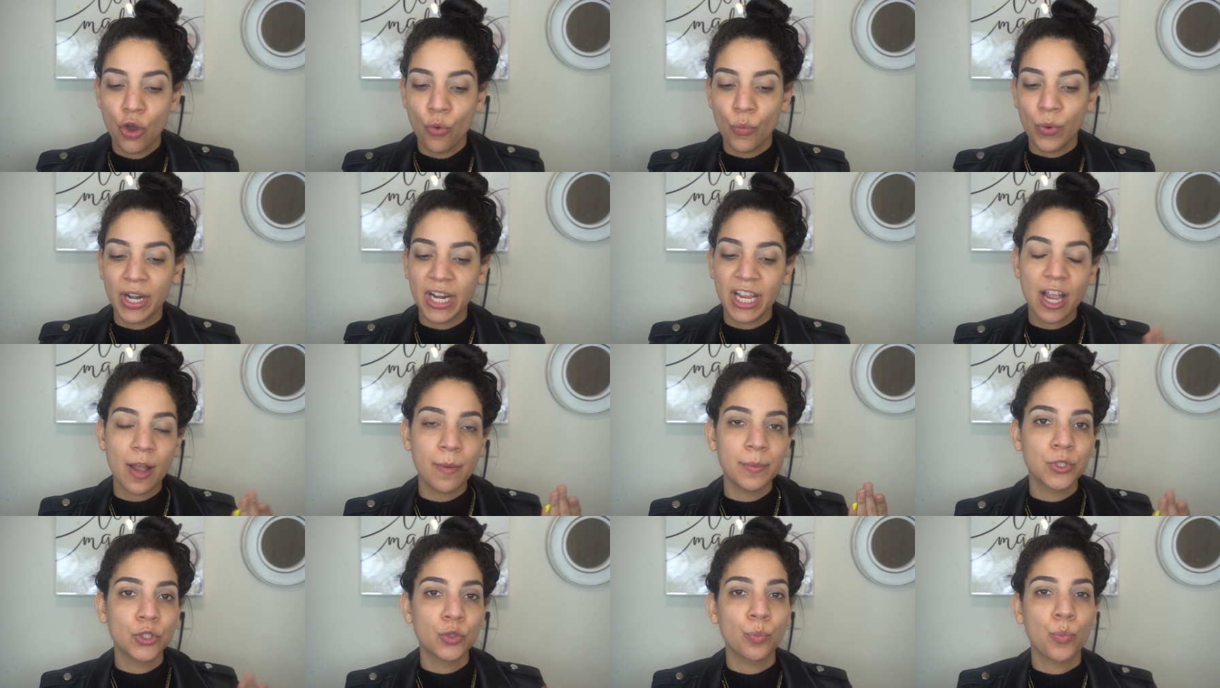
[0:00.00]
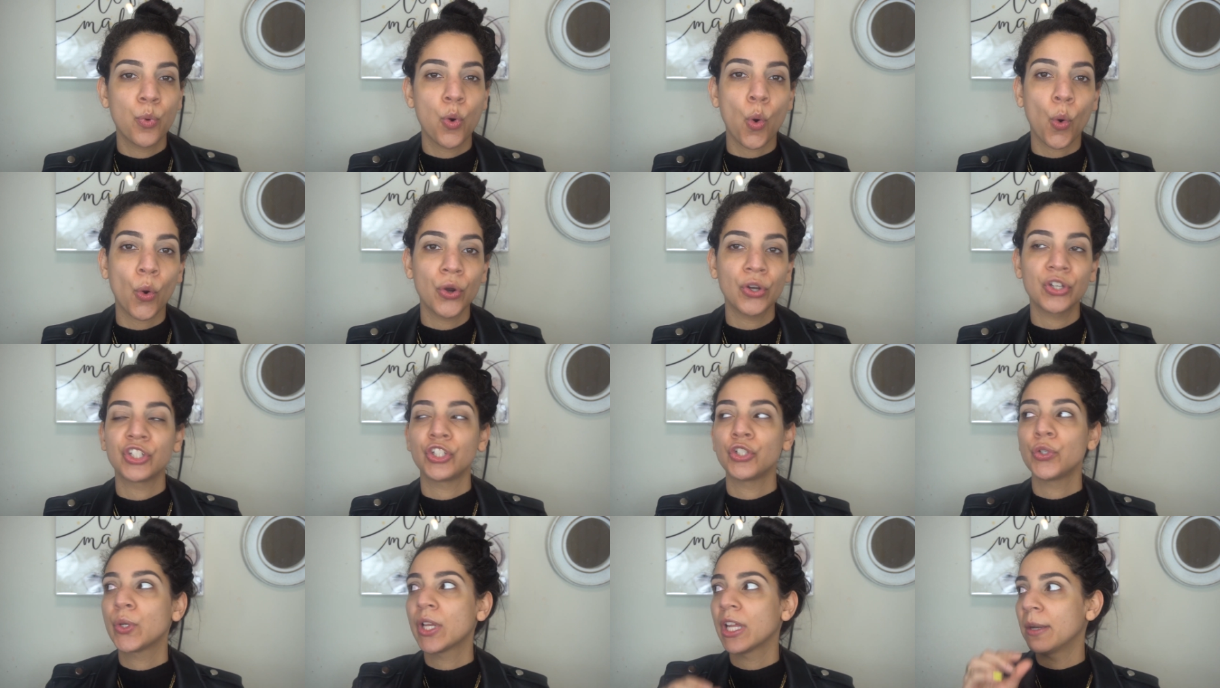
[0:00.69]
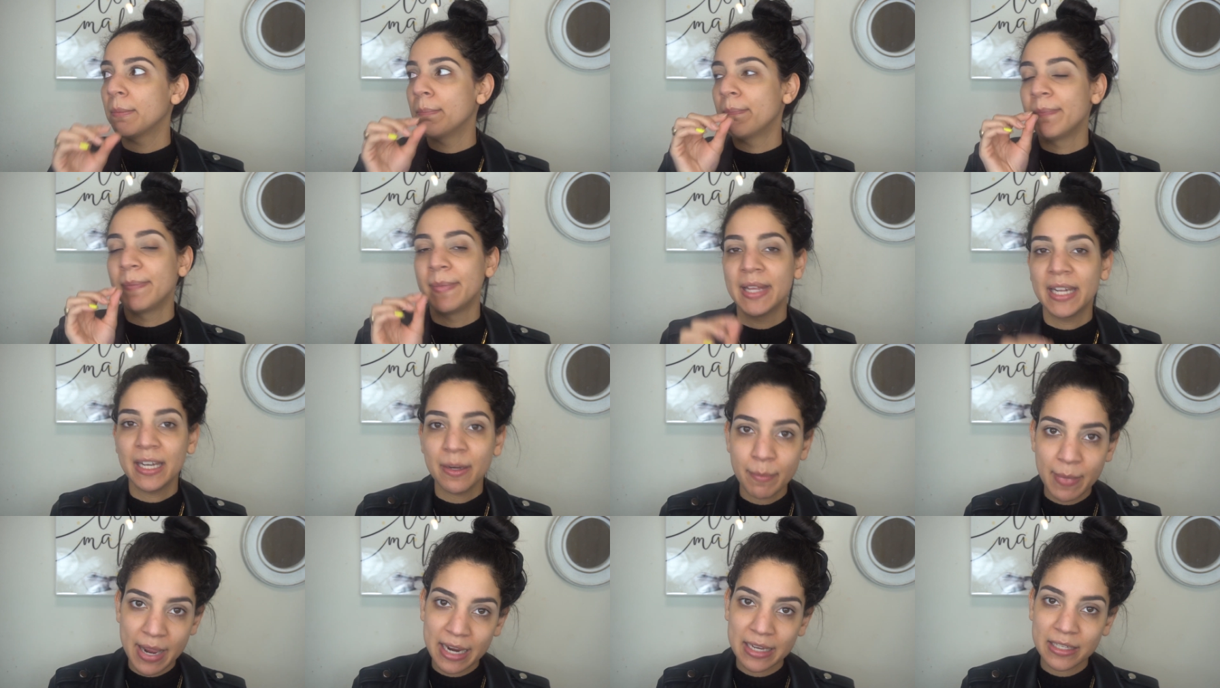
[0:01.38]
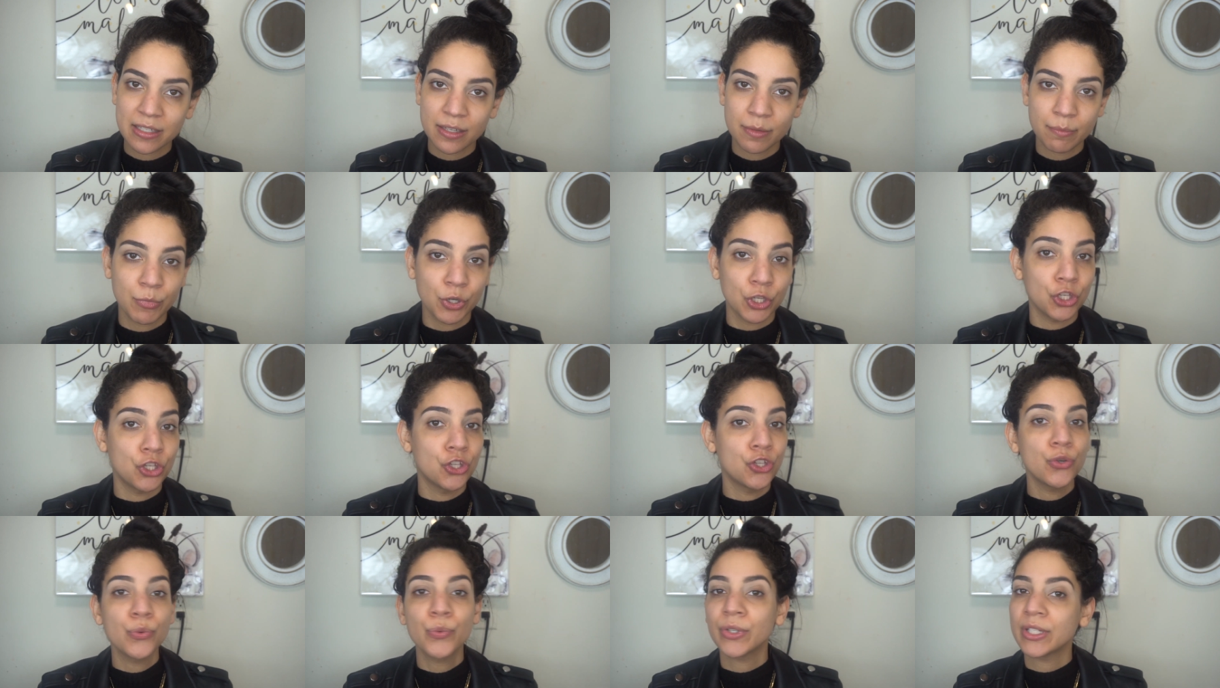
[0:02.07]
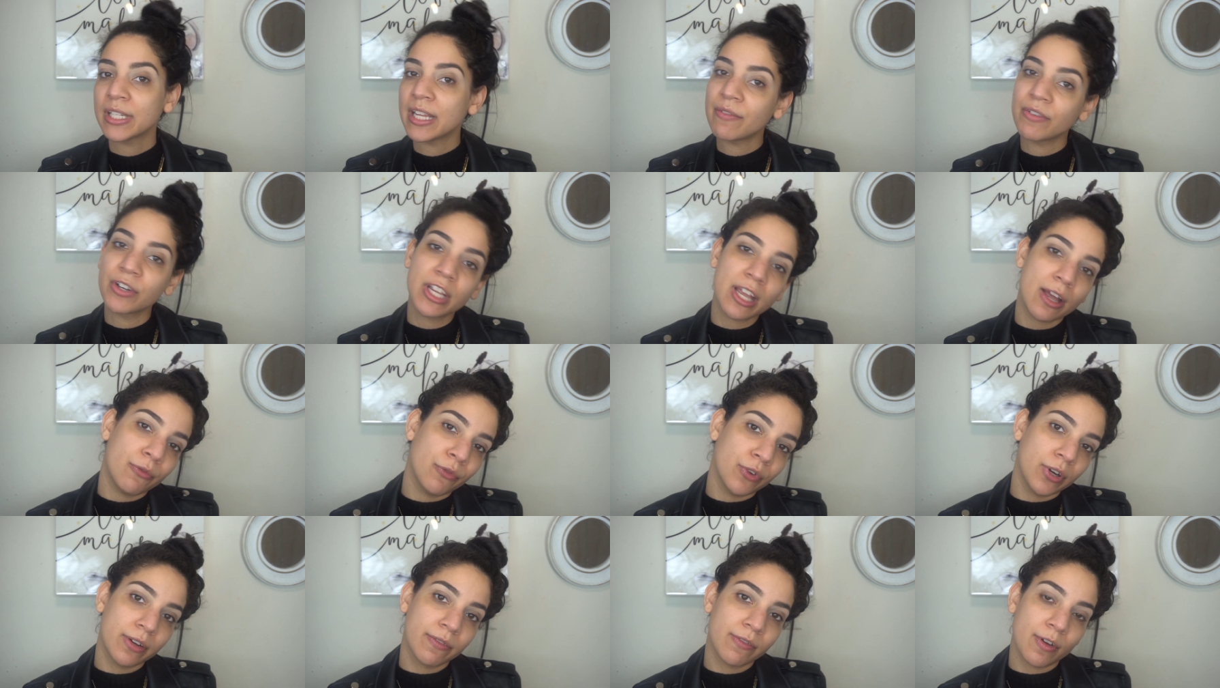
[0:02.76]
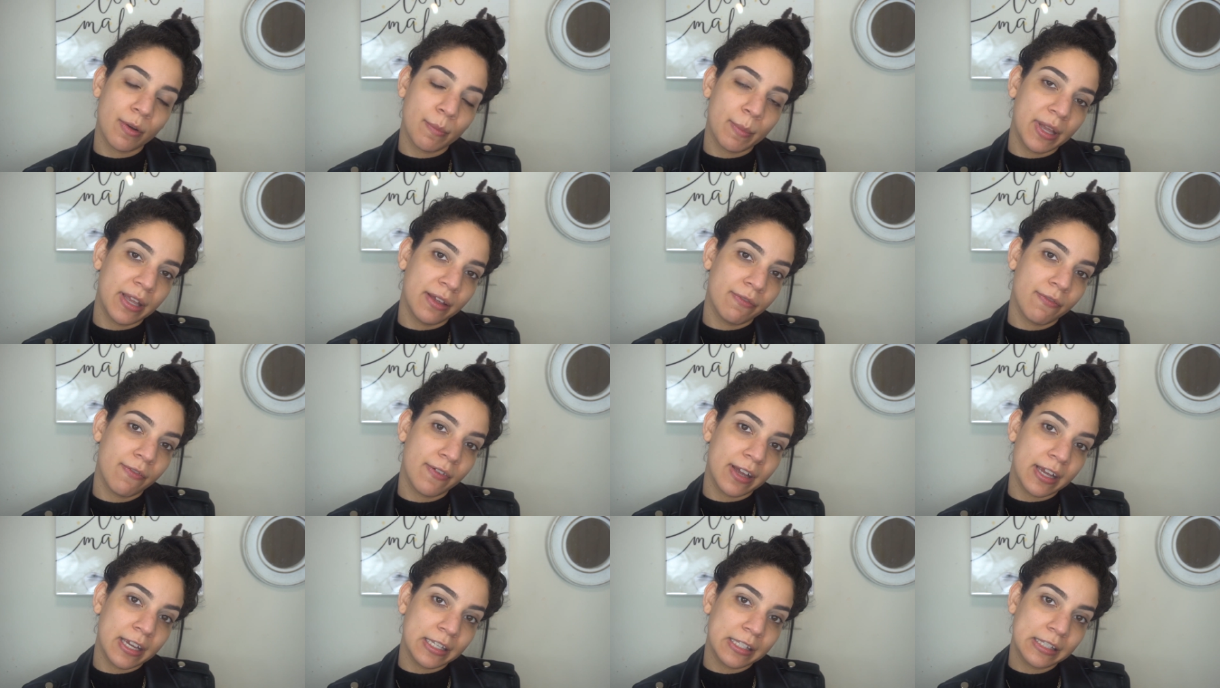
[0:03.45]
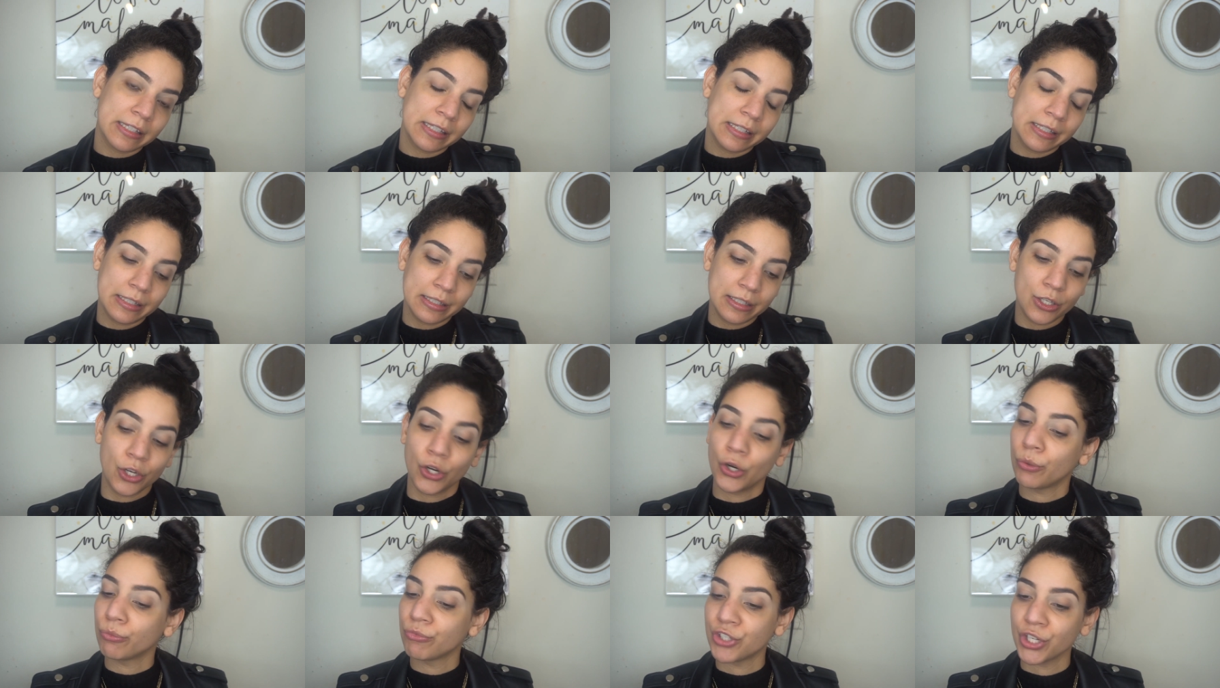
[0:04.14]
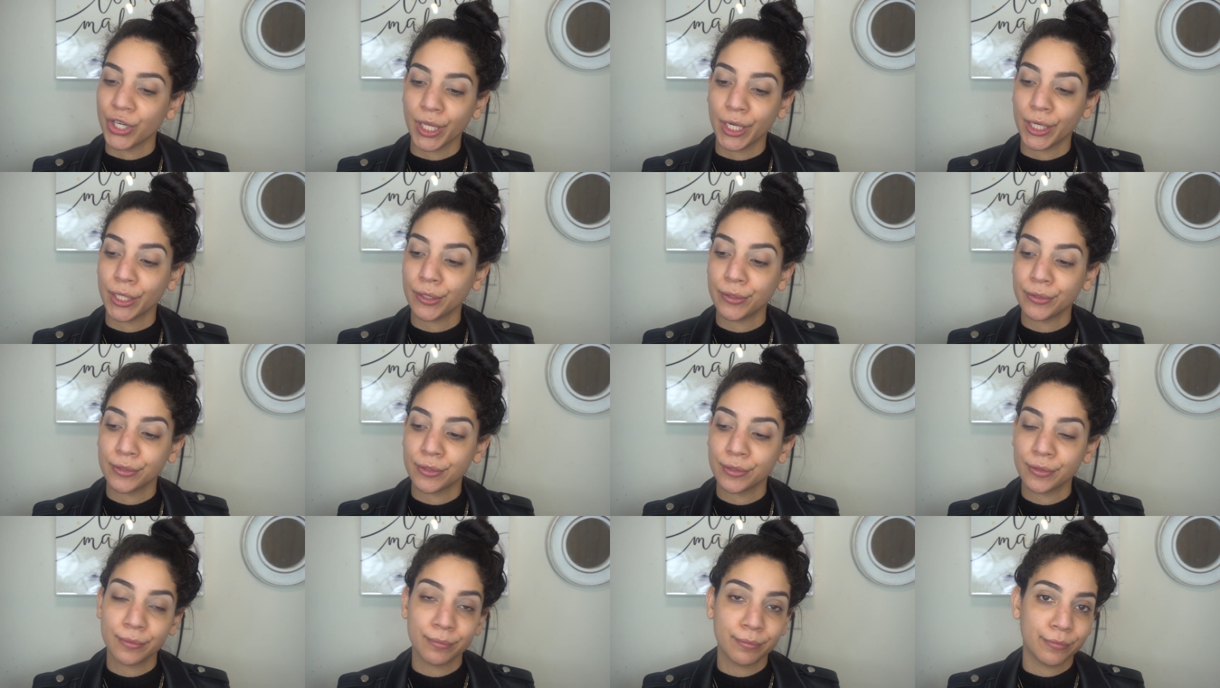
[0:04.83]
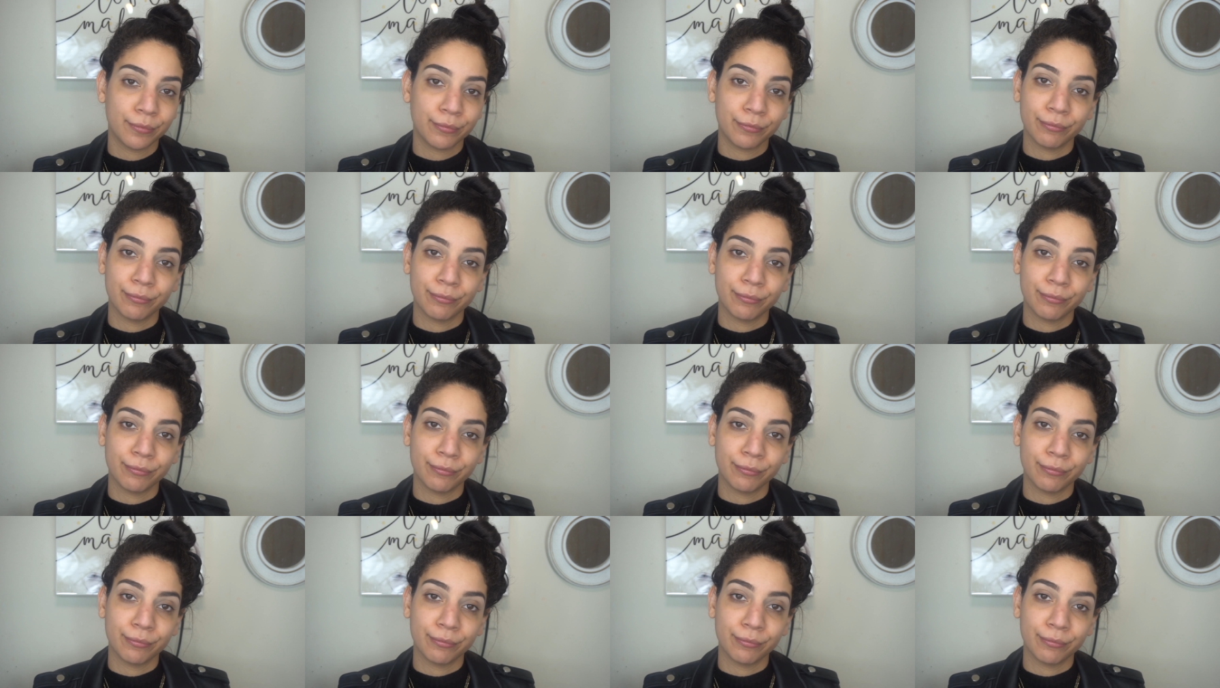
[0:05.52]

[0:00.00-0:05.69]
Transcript: when it comes to pores, you can minimize them, but you will never get rid of them if it's, you know, genetics.